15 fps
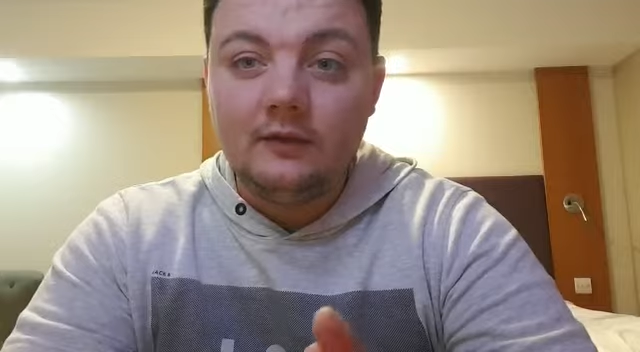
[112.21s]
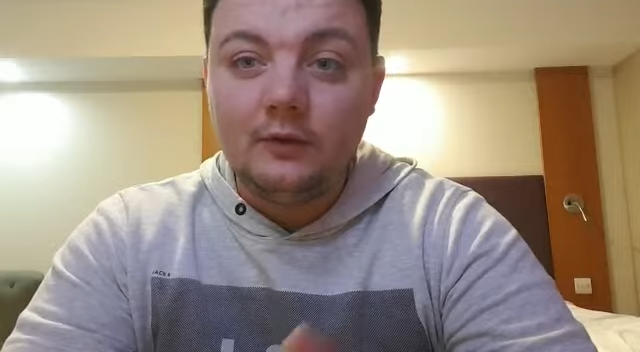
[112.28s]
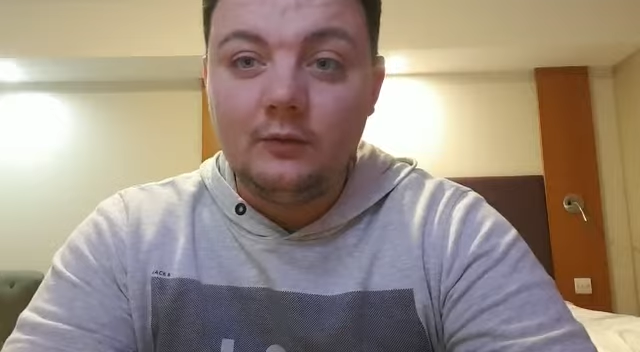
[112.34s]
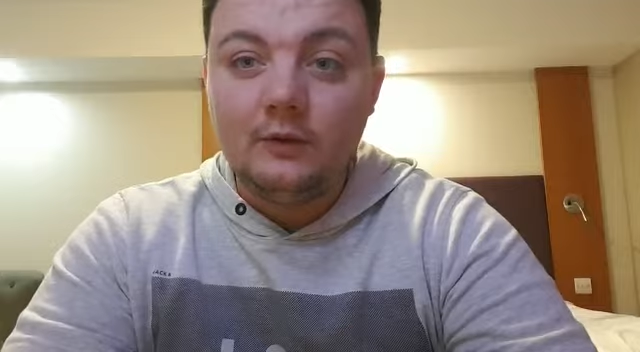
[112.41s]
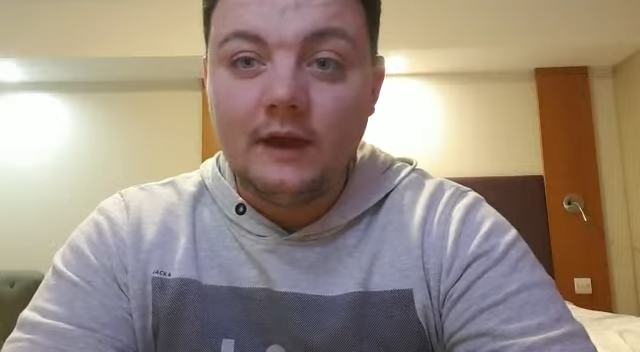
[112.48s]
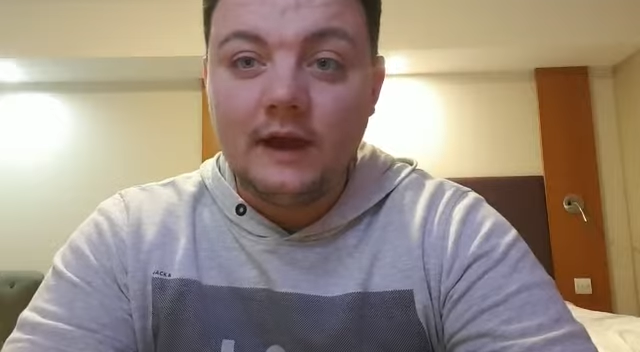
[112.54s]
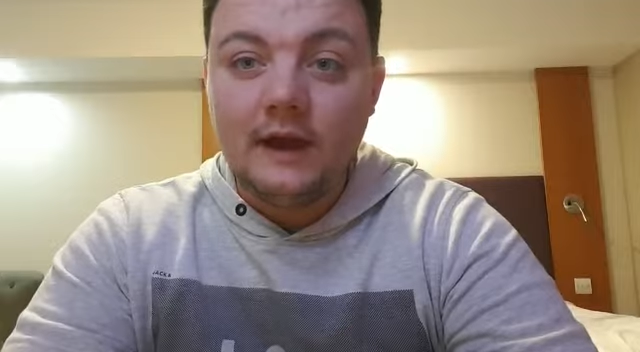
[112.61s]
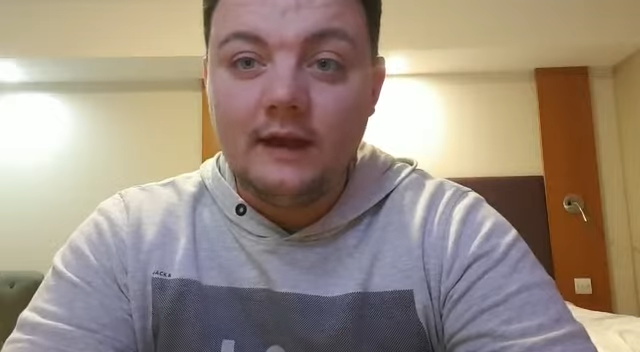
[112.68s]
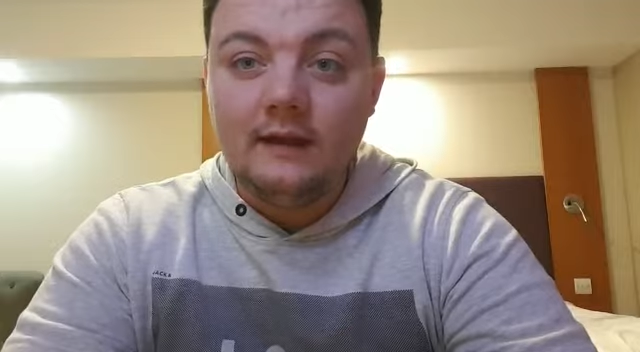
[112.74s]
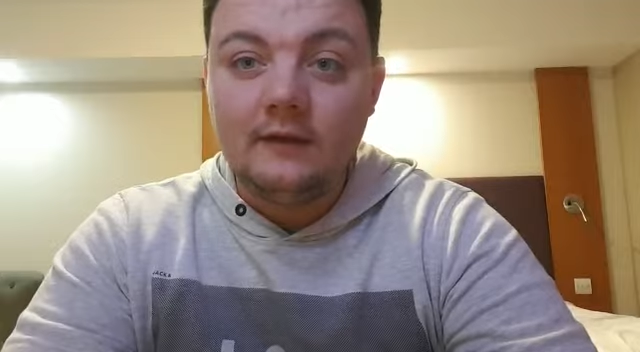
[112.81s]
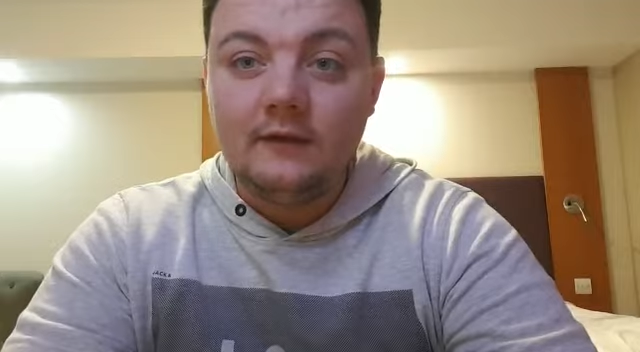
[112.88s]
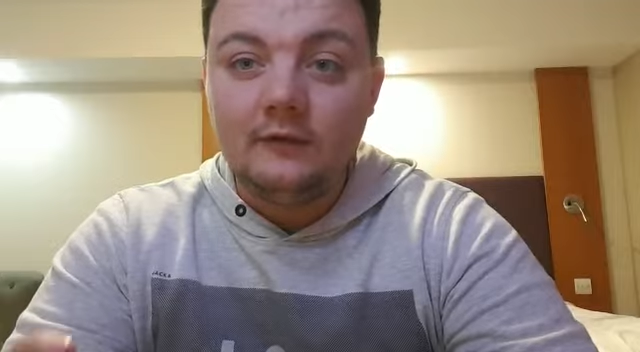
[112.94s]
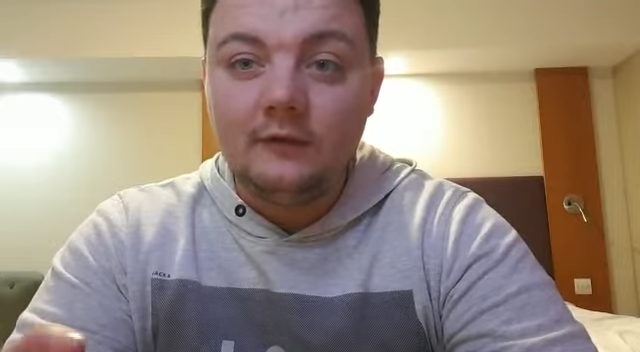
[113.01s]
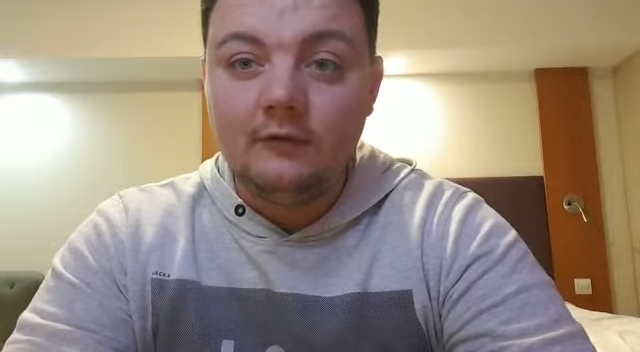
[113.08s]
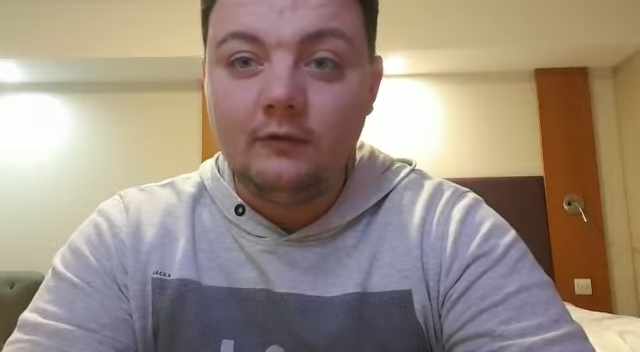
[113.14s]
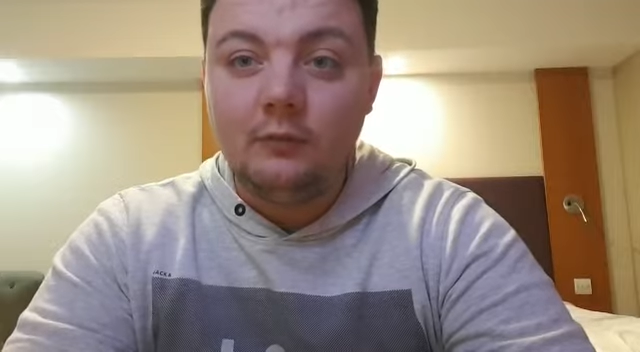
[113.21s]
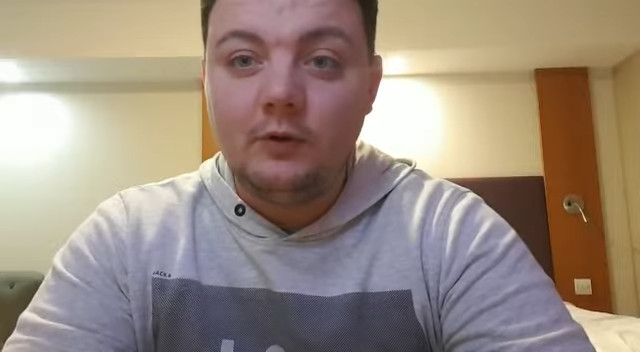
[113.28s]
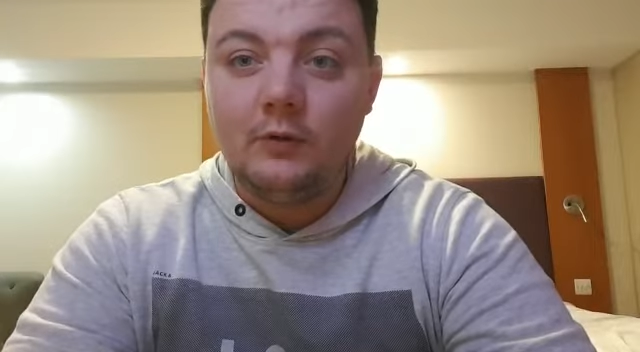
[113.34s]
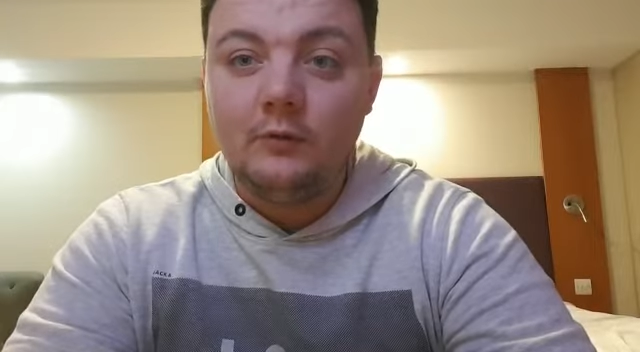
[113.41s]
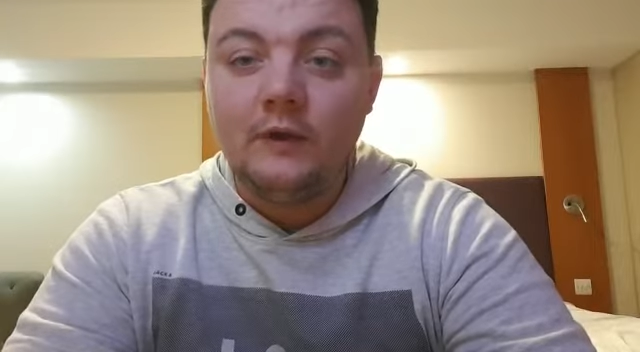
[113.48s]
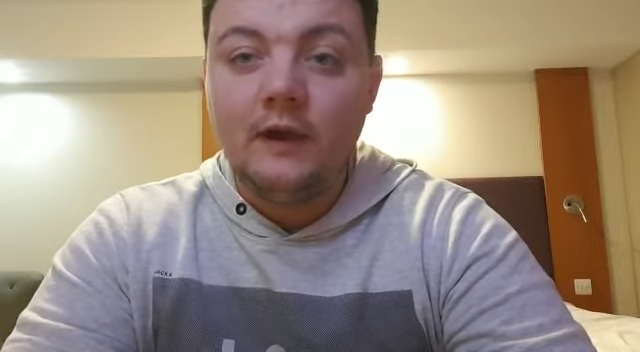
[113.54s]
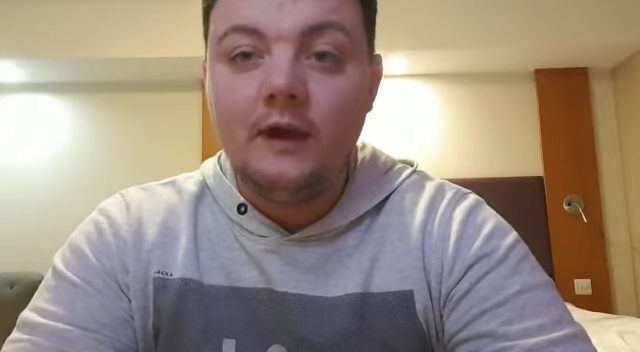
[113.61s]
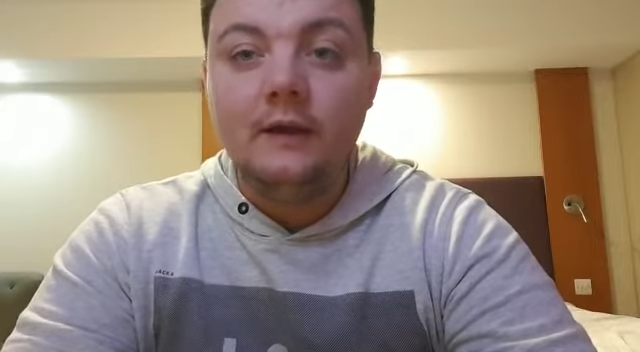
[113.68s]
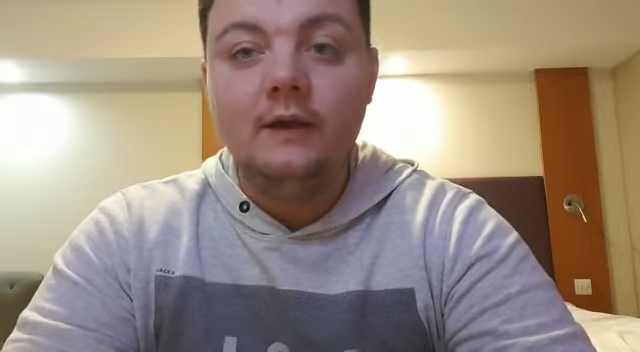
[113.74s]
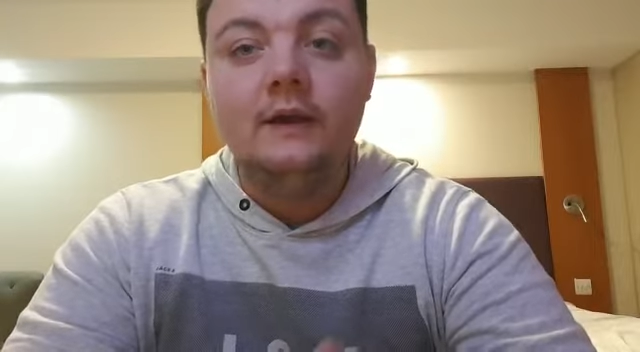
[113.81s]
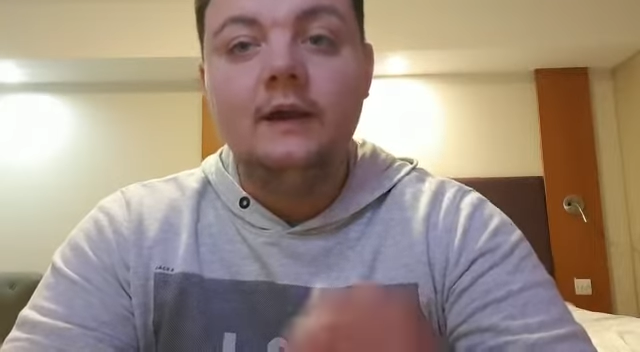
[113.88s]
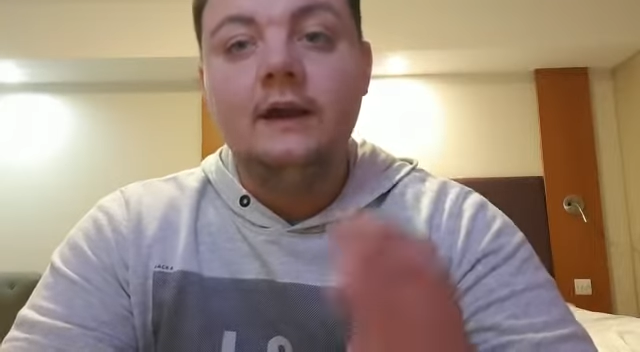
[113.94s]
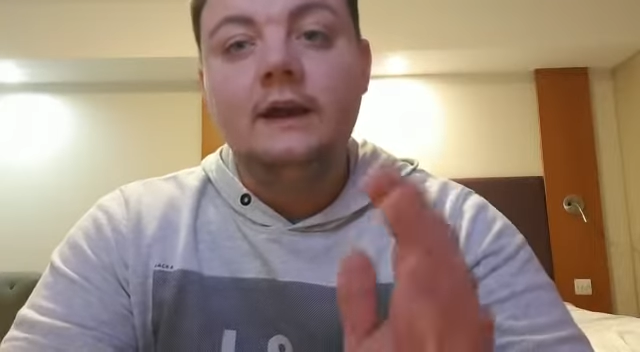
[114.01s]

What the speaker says: okay not to be okay.